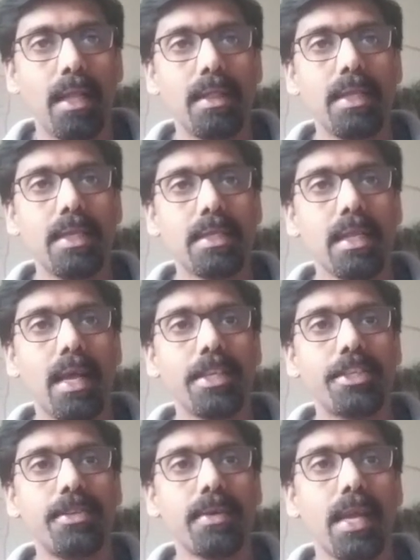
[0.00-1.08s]
These
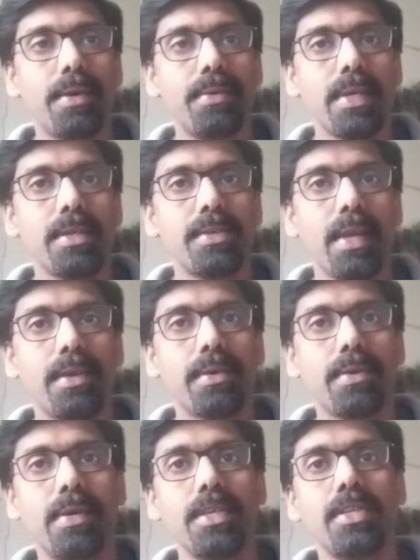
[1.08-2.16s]
last 2 careers
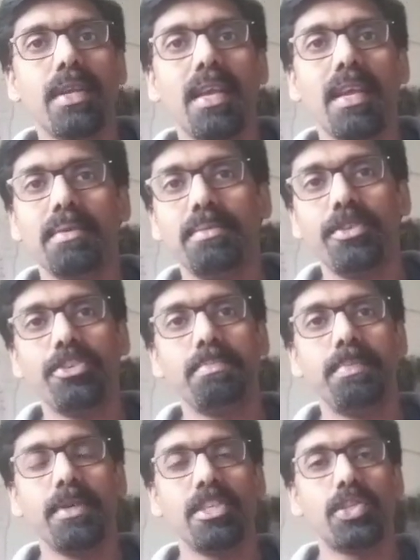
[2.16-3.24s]
encouraged him to
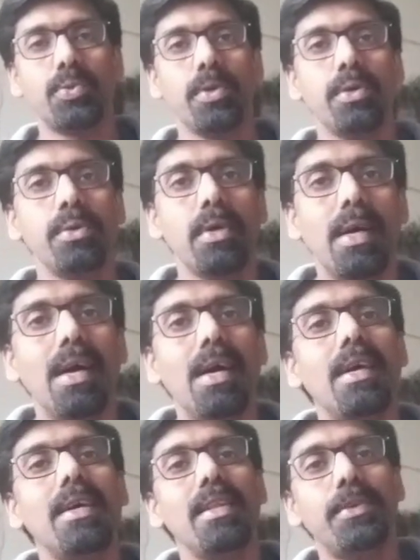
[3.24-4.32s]
pursue
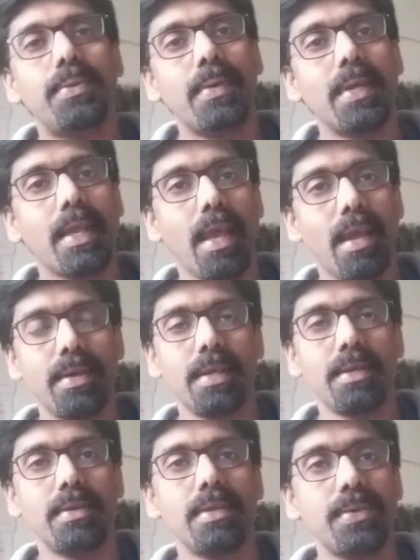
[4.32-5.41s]
a literary
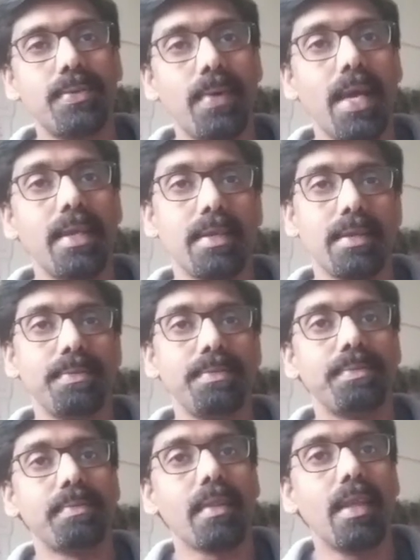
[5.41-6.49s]
career as a writer.
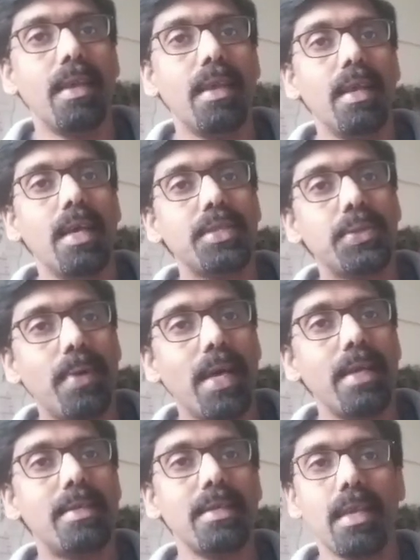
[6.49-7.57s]
As a
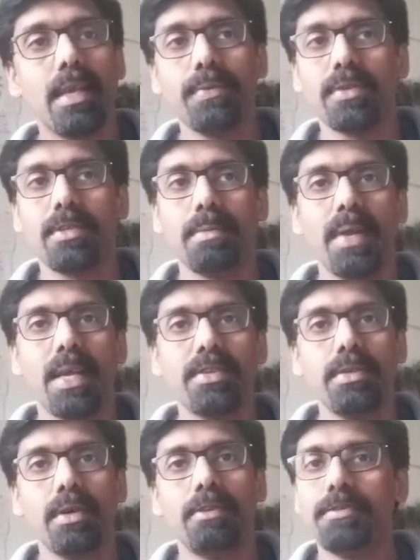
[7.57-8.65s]
writer, he was the
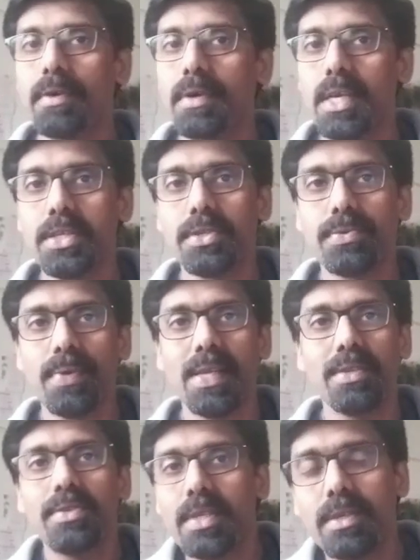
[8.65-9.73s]
best known for his
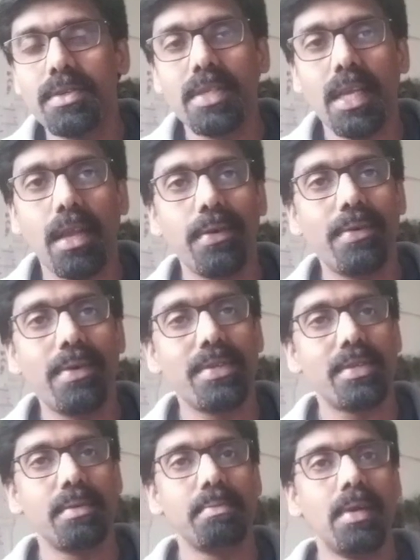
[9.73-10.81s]
trenchant
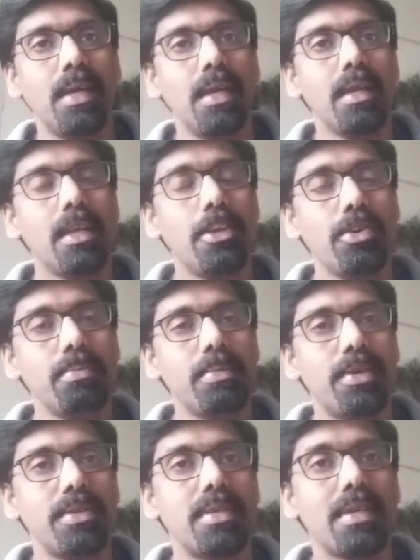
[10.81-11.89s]
secularism,
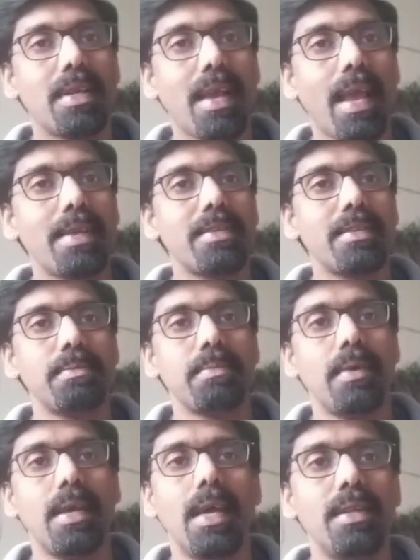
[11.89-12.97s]
humor,
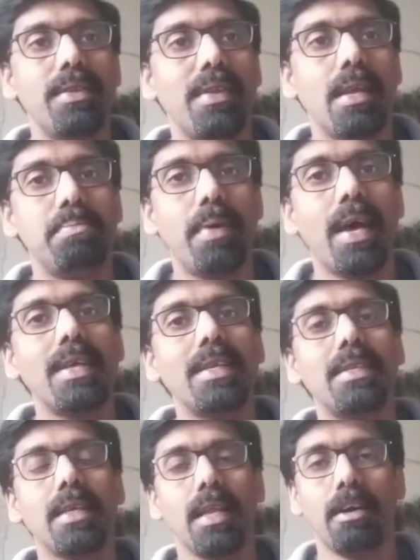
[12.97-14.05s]
sarcasm, and
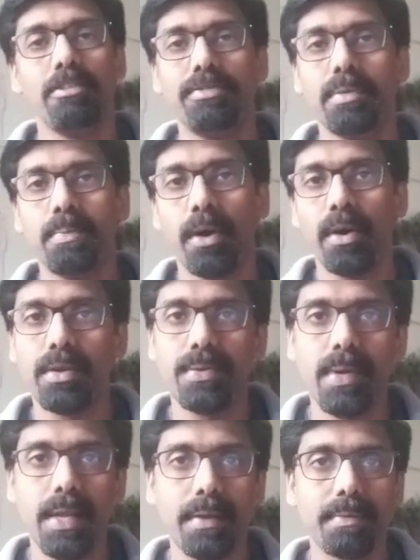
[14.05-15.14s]
abiding love for
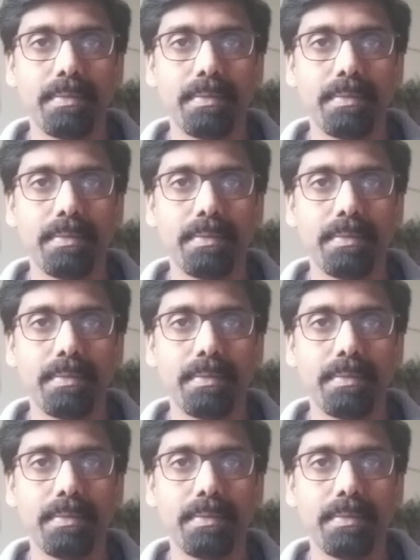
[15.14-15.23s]
poetry.